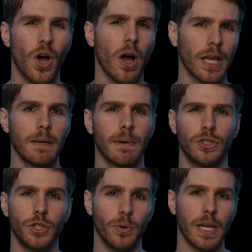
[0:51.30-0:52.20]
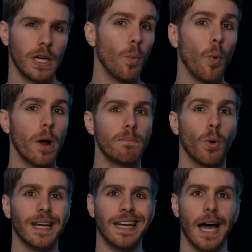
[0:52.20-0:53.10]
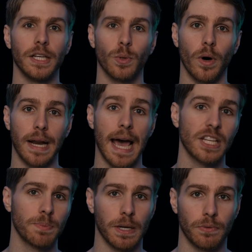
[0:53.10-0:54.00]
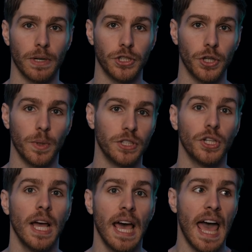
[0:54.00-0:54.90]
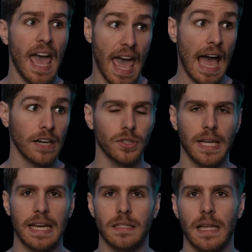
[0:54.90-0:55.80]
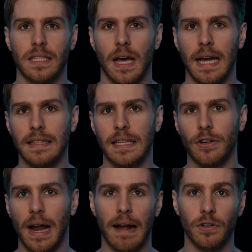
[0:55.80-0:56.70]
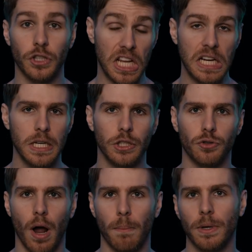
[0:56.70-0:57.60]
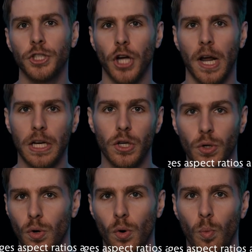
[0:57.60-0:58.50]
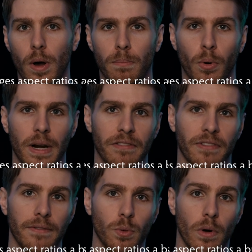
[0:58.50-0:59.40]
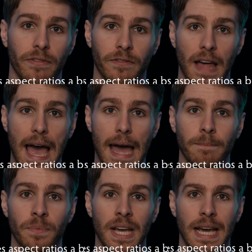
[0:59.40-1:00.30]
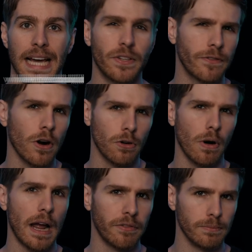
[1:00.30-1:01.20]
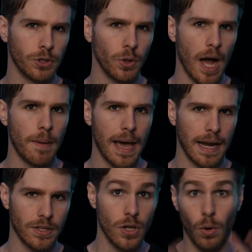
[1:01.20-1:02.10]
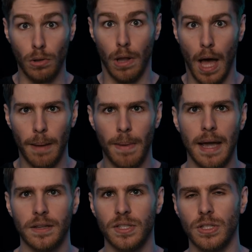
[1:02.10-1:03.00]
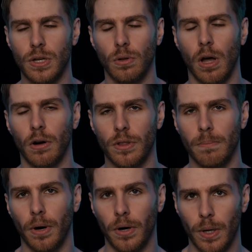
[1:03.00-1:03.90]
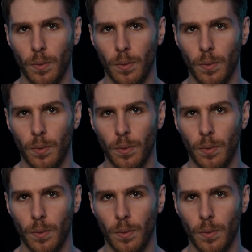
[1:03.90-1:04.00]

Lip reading: talking about shooting in a 1.9:1 aspect ratio, which actually has less height than your average indie drama shot in good old 1.85:1 flat. It's a far cry from true IMAX, though LIMAX is no longer the burn